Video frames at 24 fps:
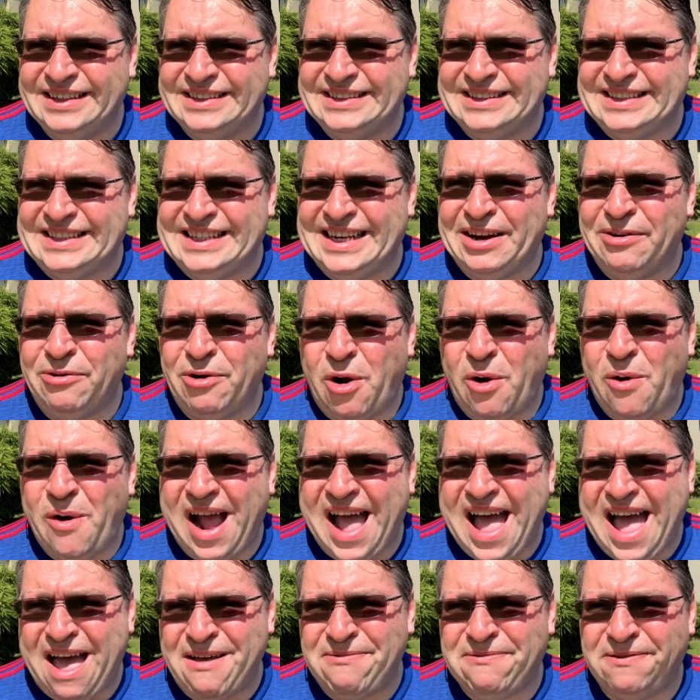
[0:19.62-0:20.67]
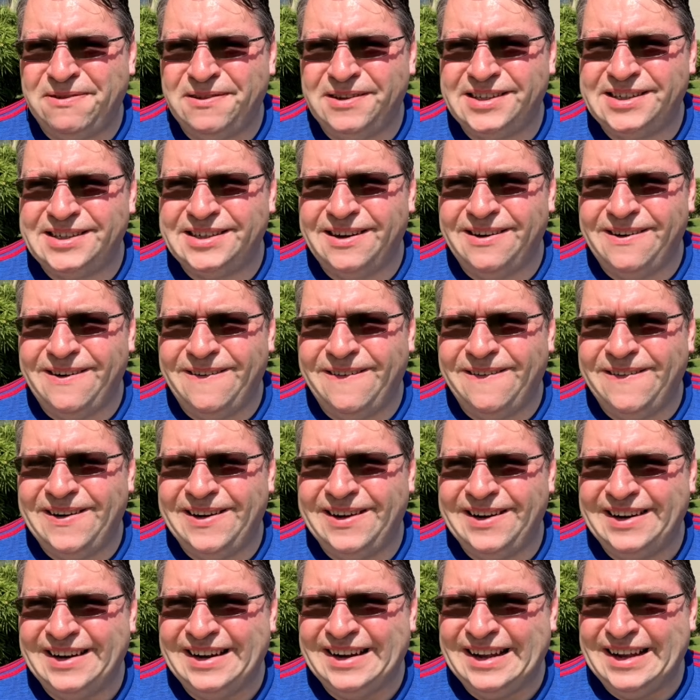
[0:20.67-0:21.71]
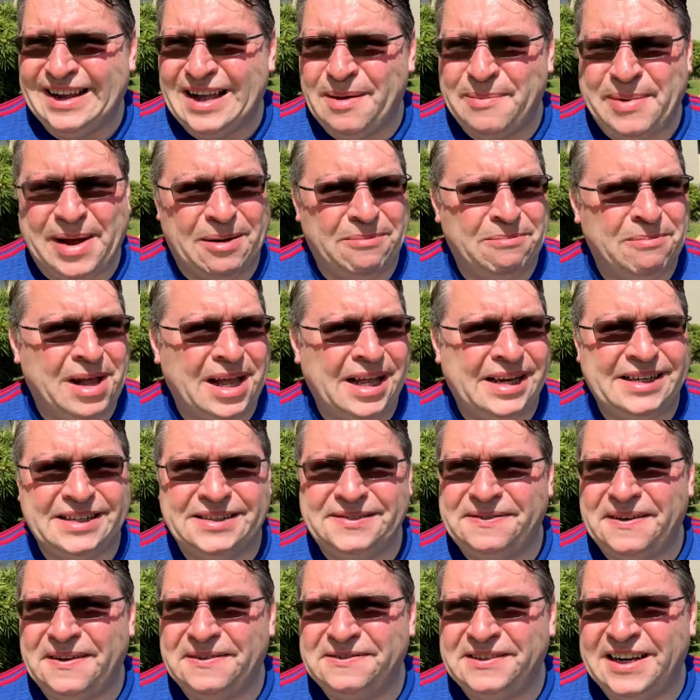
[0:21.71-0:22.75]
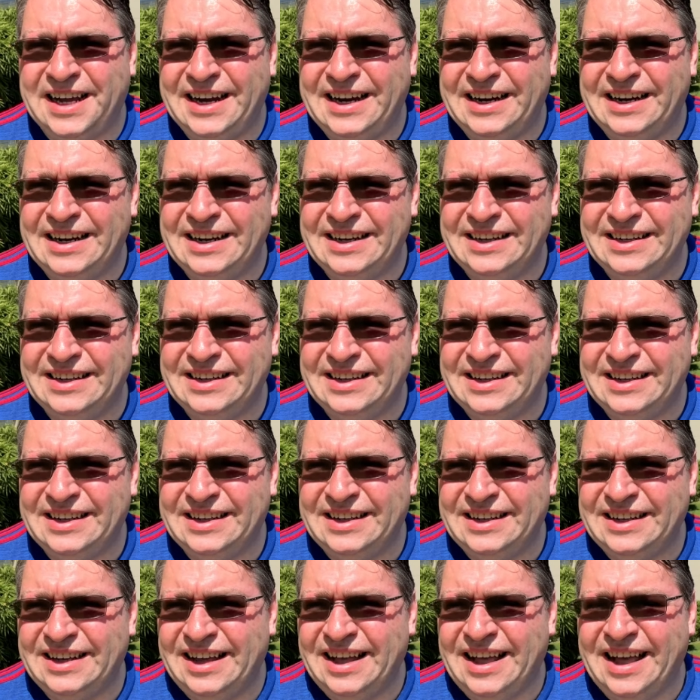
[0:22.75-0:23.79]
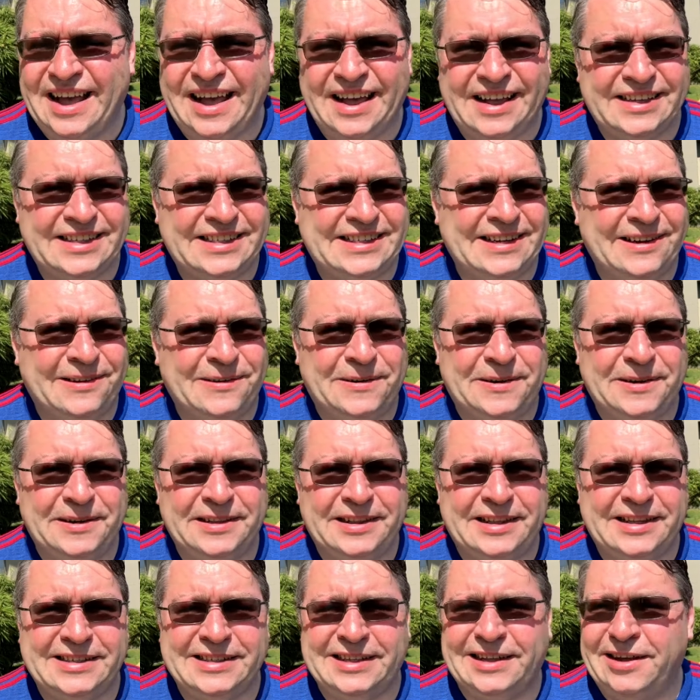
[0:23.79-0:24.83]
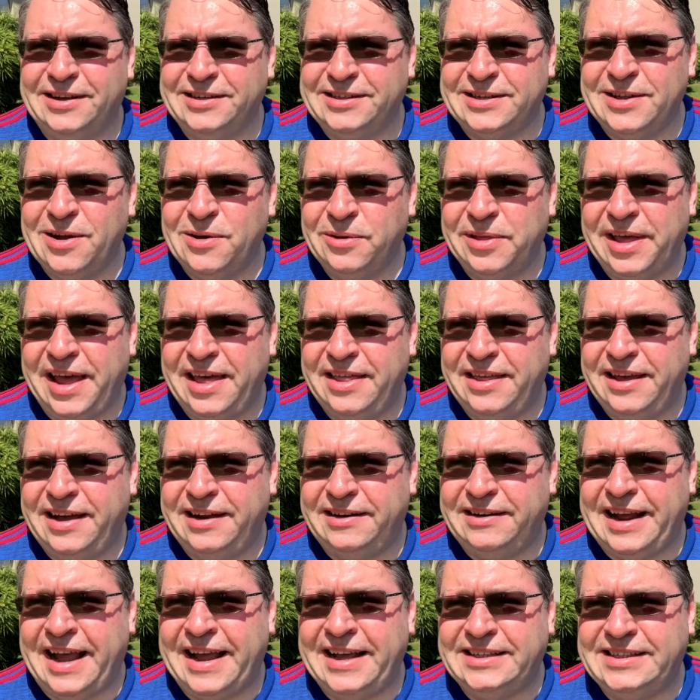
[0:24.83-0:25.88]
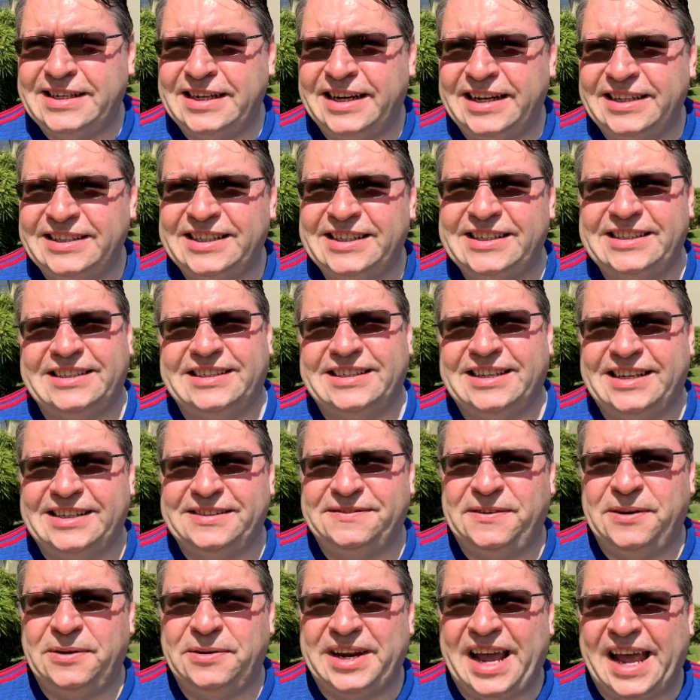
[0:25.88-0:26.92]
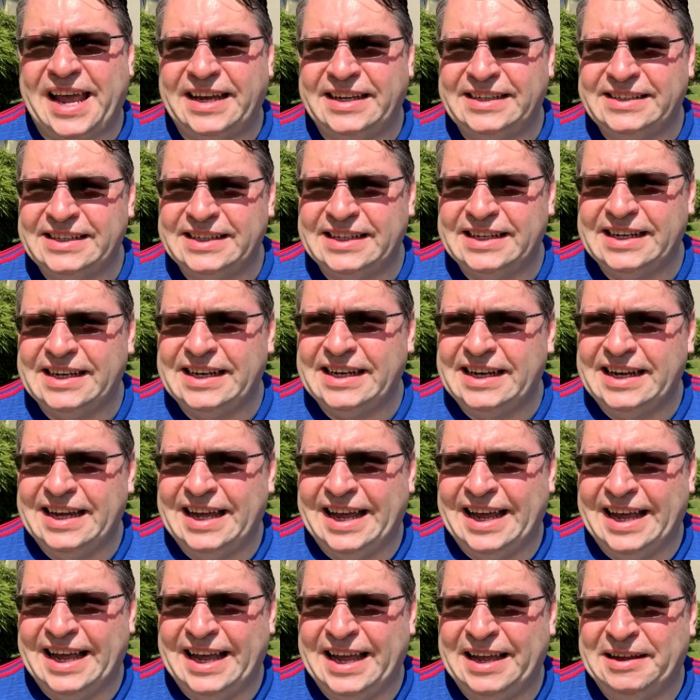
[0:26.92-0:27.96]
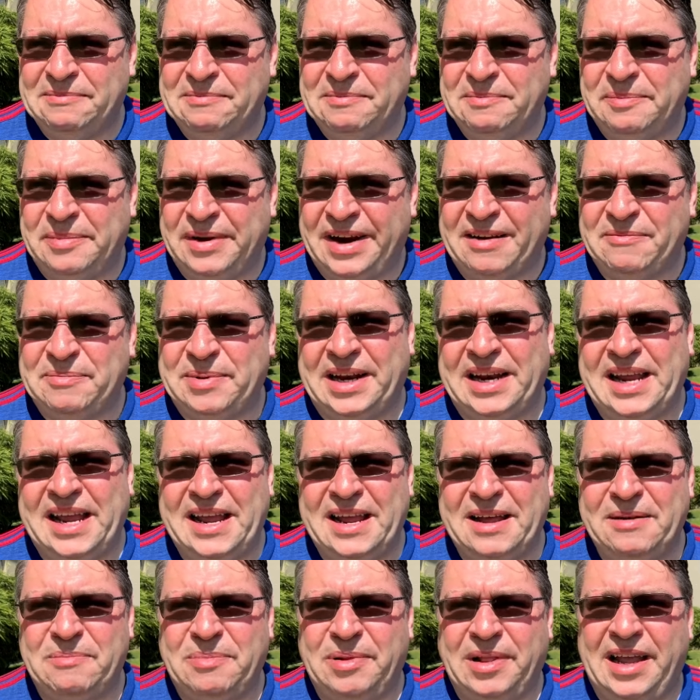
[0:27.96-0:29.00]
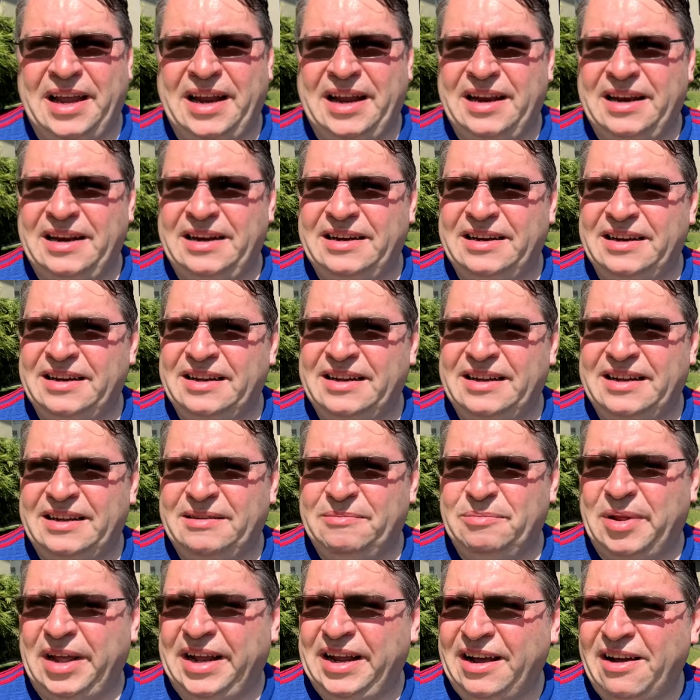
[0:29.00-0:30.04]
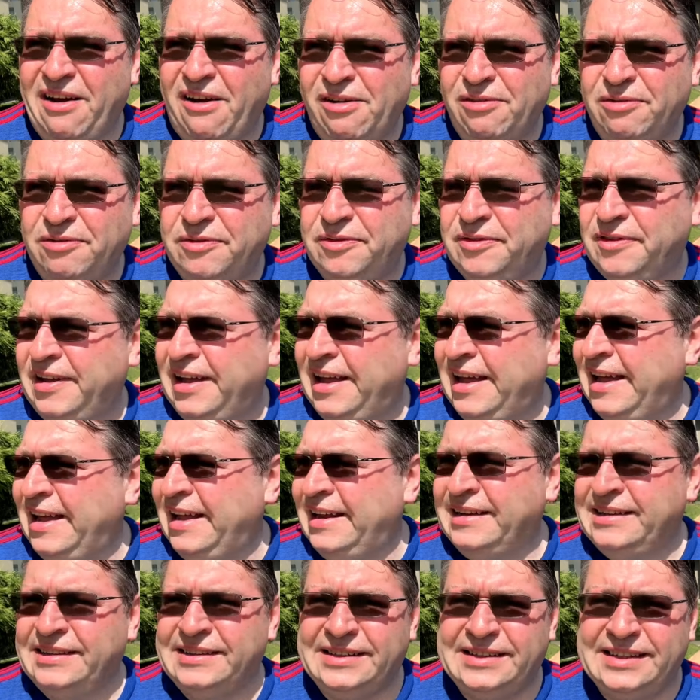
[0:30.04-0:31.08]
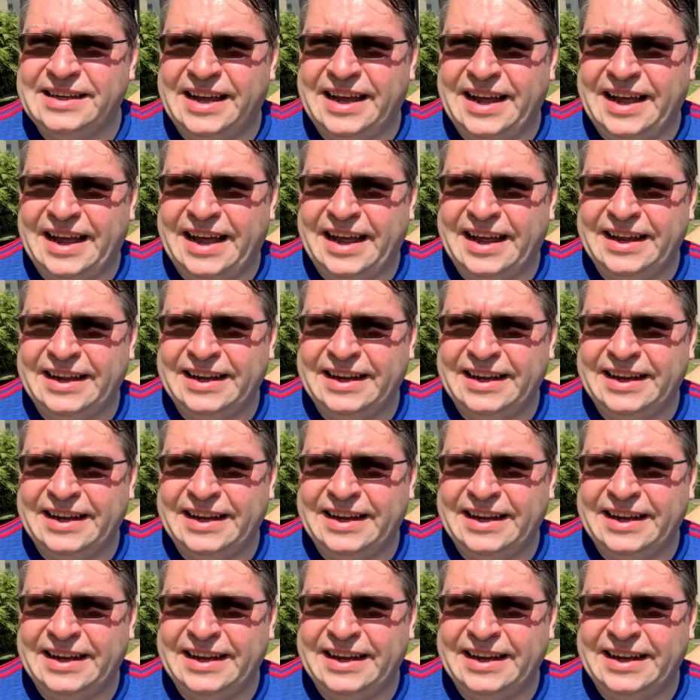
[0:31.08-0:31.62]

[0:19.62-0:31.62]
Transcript: zero F, so about minus 15. Uh, so there's a lot of snow there. They had 18 inches in the last few days. Um, but I've been here playing playing golf and uh,